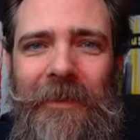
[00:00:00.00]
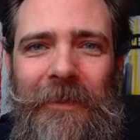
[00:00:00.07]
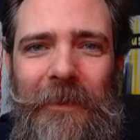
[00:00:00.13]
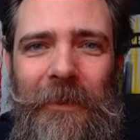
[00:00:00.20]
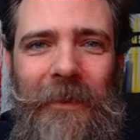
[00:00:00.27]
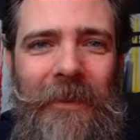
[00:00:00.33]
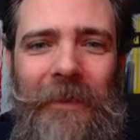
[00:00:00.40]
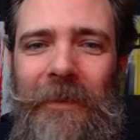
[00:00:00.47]

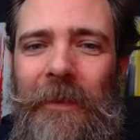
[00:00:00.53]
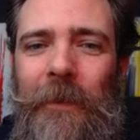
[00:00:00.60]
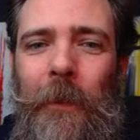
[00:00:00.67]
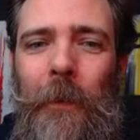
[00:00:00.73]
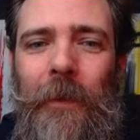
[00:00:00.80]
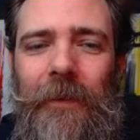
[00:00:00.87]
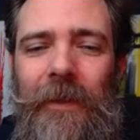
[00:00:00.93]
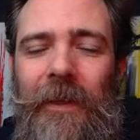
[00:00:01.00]
dude. This is the
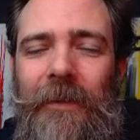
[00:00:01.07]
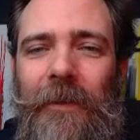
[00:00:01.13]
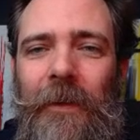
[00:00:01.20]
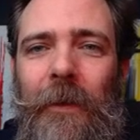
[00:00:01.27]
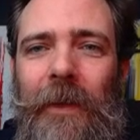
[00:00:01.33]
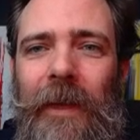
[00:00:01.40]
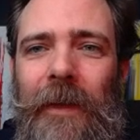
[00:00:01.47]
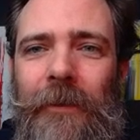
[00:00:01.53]
coolest thing. So,
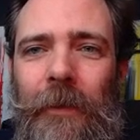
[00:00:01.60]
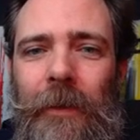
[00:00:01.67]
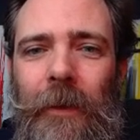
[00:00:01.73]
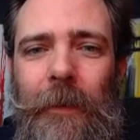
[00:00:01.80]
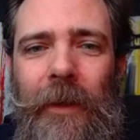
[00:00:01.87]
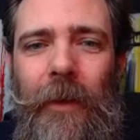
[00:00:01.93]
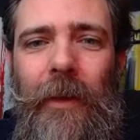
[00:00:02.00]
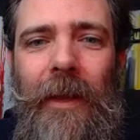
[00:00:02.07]
okay, so
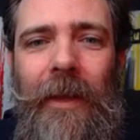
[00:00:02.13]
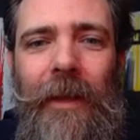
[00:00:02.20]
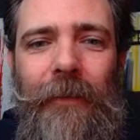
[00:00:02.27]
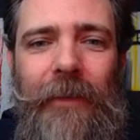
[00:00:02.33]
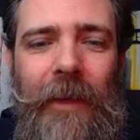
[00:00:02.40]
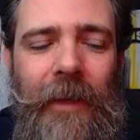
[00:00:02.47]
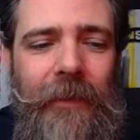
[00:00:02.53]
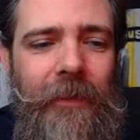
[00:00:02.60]
here we go.
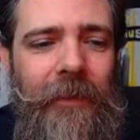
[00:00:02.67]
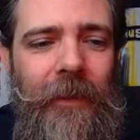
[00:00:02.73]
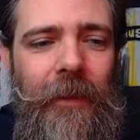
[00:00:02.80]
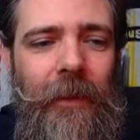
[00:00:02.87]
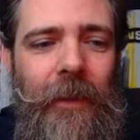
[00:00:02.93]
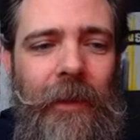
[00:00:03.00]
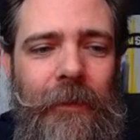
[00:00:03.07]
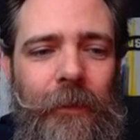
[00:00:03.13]
I've got
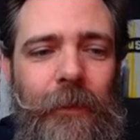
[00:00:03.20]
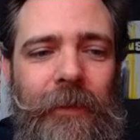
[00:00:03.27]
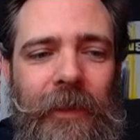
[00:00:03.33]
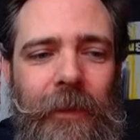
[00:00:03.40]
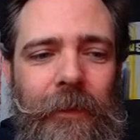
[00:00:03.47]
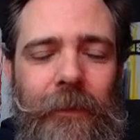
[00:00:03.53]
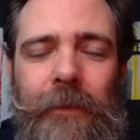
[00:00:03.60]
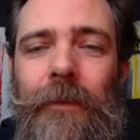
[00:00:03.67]
2
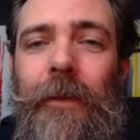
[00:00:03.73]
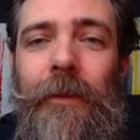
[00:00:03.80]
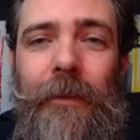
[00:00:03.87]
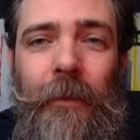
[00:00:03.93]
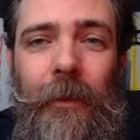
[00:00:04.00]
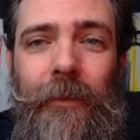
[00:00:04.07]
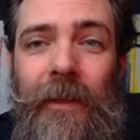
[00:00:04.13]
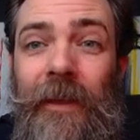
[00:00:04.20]
videos. They're
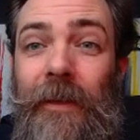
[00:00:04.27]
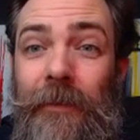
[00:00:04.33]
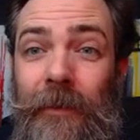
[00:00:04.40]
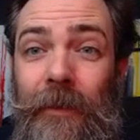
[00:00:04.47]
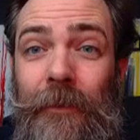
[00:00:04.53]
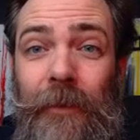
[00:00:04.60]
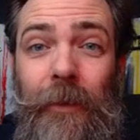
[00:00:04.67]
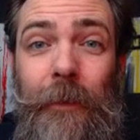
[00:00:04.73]
30 seconds
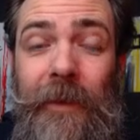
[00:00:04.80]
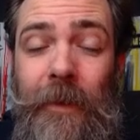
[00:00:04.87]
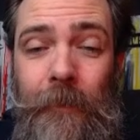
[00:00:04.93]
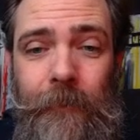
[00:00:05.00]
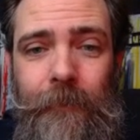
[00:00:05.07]
each. Here we go.